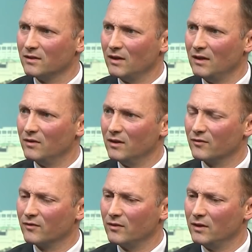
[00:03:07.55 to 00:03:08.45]
even
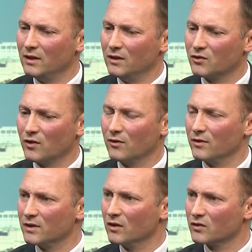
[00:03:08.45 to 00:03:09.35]
if the trigger
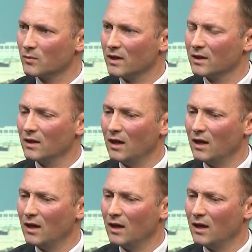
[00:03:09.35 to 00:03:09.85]
is elsewhere.